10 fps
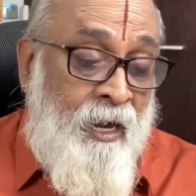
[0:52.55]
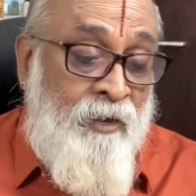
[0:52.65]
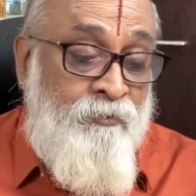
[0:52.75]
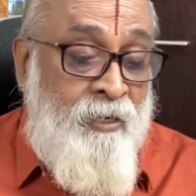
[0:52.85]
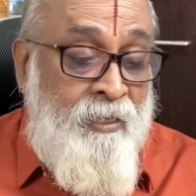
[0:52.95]

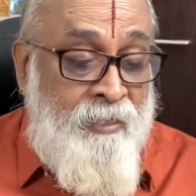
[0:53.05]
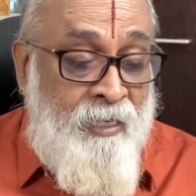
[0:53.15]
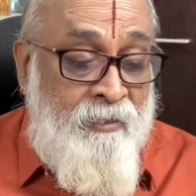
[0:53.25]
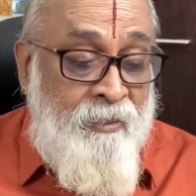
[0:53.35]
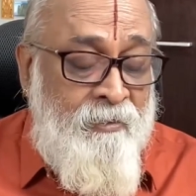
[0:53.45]
I feel
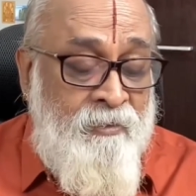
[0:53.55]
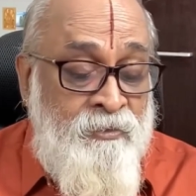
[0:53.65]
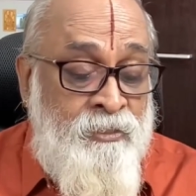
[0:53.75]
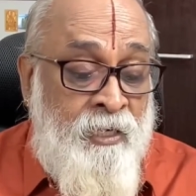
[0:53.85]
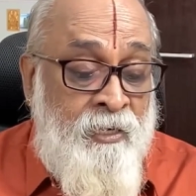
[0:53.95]
that
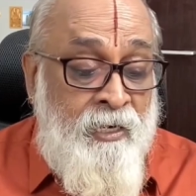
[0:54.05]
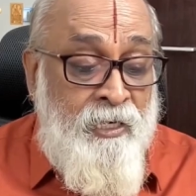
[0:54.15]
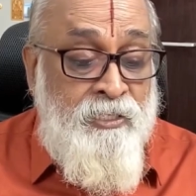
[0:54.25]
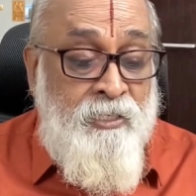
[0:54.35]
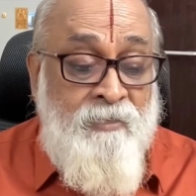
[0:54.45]

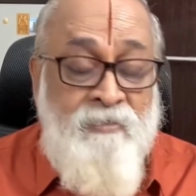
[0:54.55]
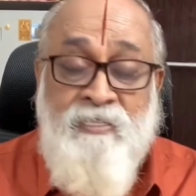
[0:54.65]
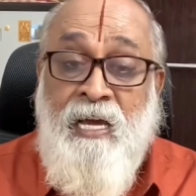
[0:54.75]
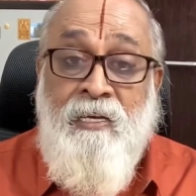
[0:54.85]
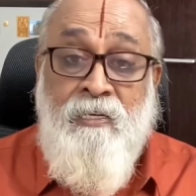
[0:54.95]

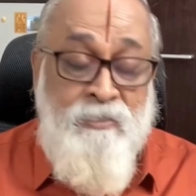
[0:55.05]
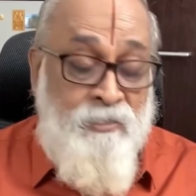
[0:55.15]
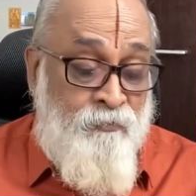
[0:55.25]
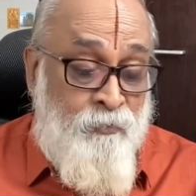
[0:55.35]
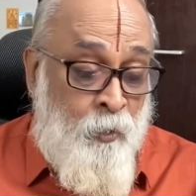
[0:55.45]
generational
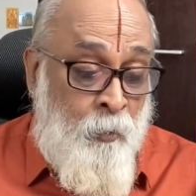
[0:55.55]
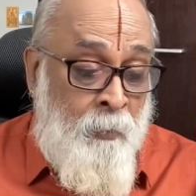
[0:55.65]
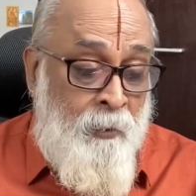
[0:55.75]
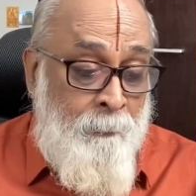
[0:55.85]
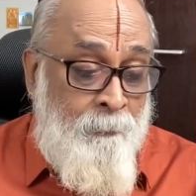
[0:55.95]
cycles of
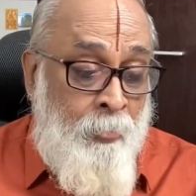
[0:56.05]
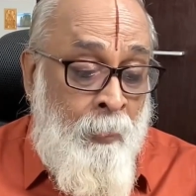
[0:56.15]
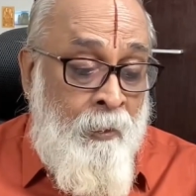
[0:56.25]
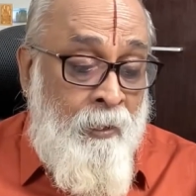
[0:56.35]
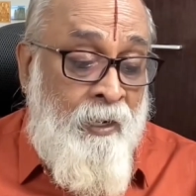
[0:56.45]
trauma
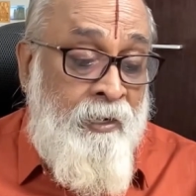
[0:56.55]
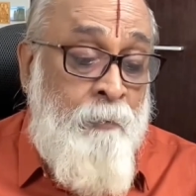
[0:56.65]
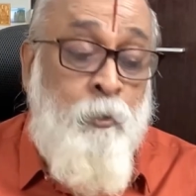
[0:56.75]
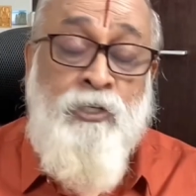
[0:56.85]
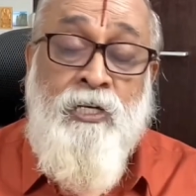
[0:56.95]

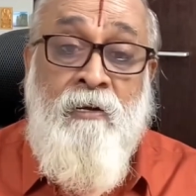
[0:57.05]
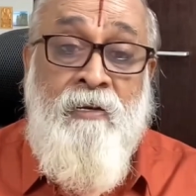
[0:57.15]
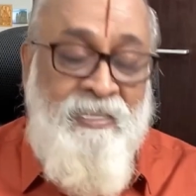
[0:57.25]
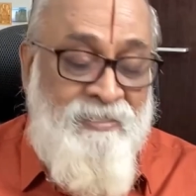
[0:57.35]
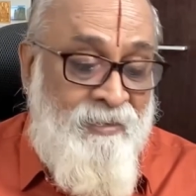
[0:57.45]
and
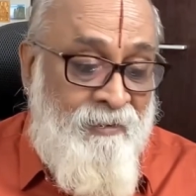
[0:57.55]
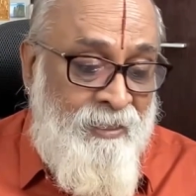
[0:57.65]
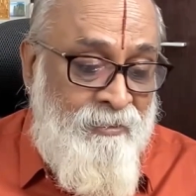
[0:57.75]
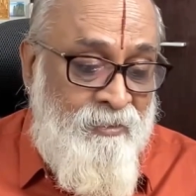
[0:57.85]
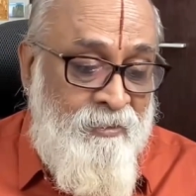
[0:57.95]
emotional
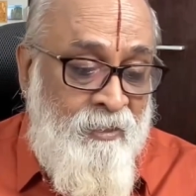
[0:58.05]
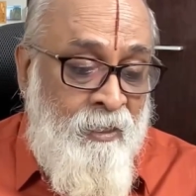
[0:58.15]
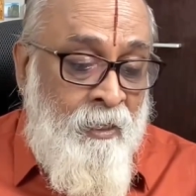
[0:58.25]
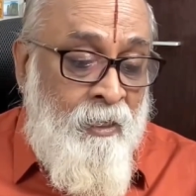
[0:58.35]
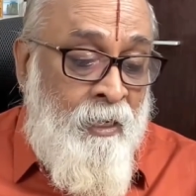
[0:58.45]
disconnect
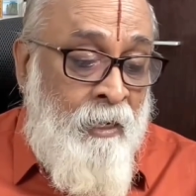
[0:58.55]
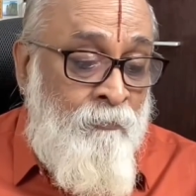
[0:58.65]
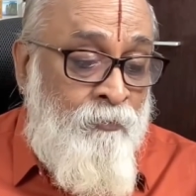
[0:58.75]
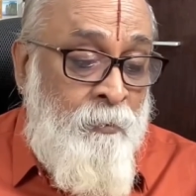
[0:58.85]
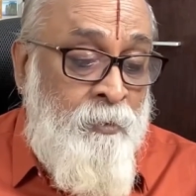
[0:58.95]

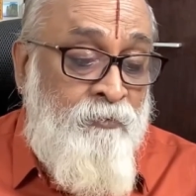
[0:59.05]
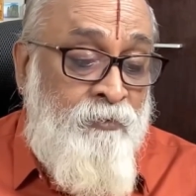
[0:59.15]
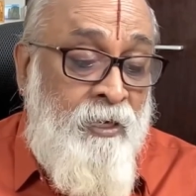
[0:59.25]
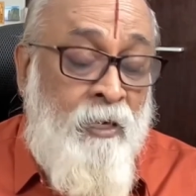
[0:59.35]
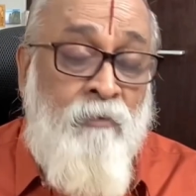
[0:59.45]
come from
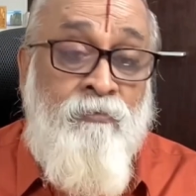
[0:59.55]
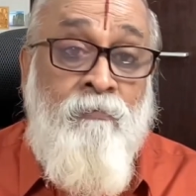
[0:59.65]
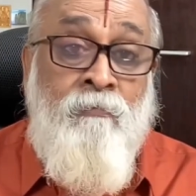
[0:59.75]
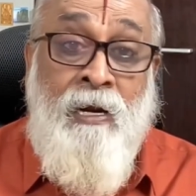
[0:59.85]
the fear of